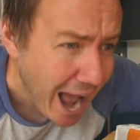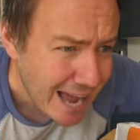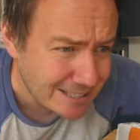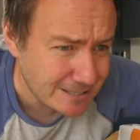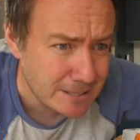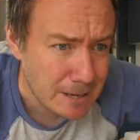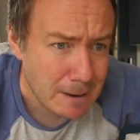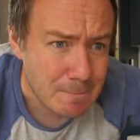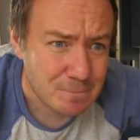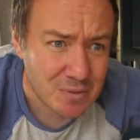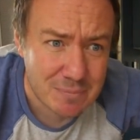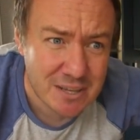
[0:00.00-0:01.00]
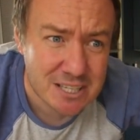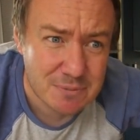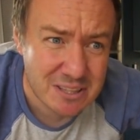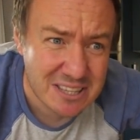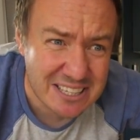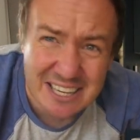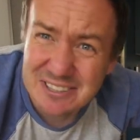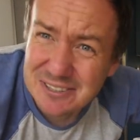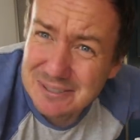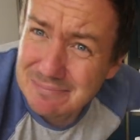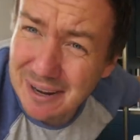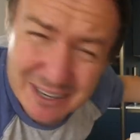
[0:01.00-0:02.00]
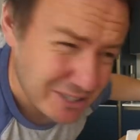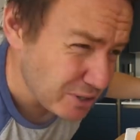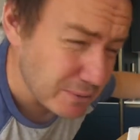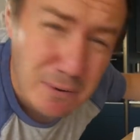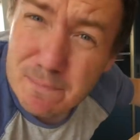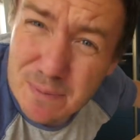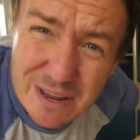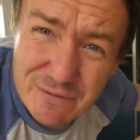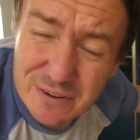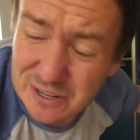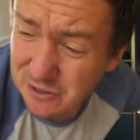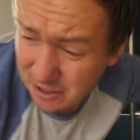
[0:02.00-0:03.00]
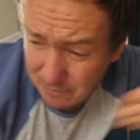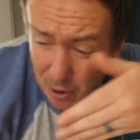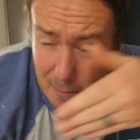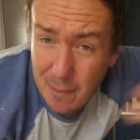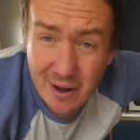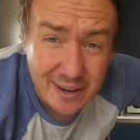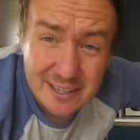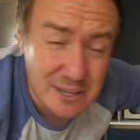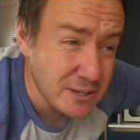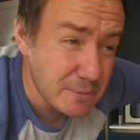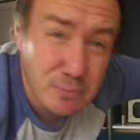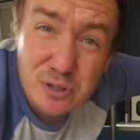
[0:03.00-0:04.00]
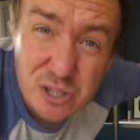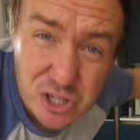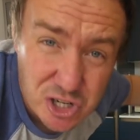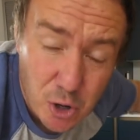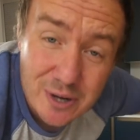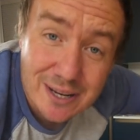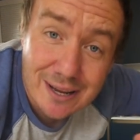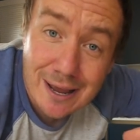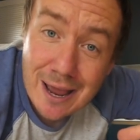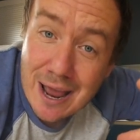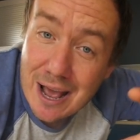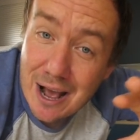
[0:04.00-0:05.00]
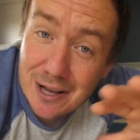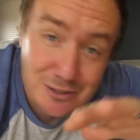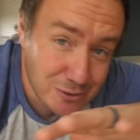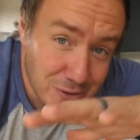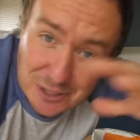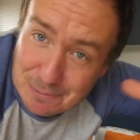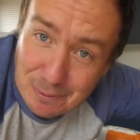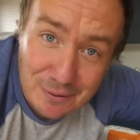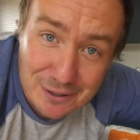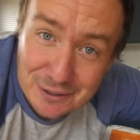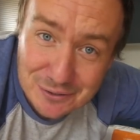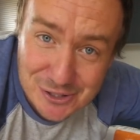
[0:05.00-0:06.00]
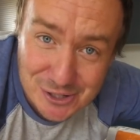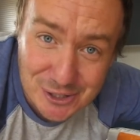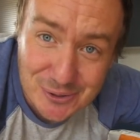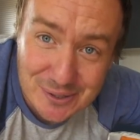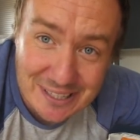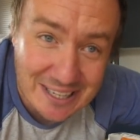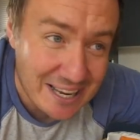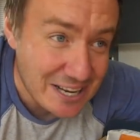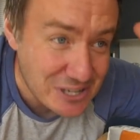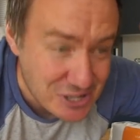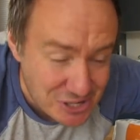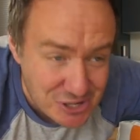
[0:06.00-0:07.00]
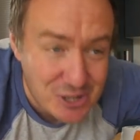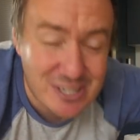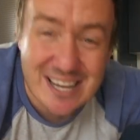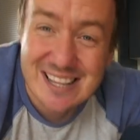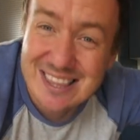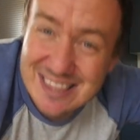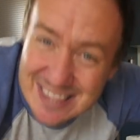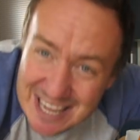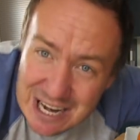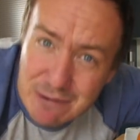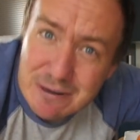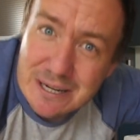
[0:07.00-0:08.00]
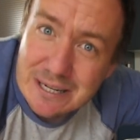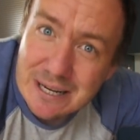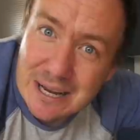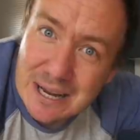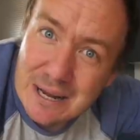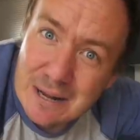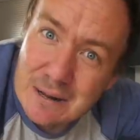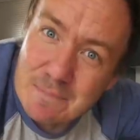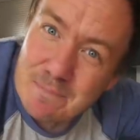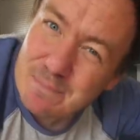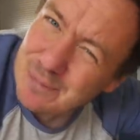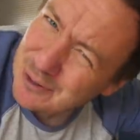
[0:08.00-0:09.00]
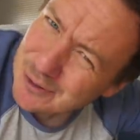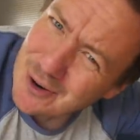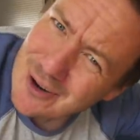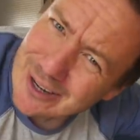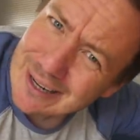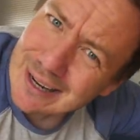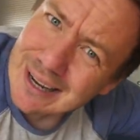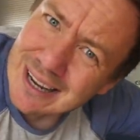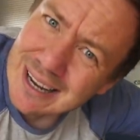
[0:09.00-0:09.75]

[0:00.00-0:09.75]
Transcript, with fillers: And it makes me think it doesn't matter. You could put beef in it, you could put a pug in it, you could put your shoe in it. As long as you put enough sugar in it, it should, in theory, be all right.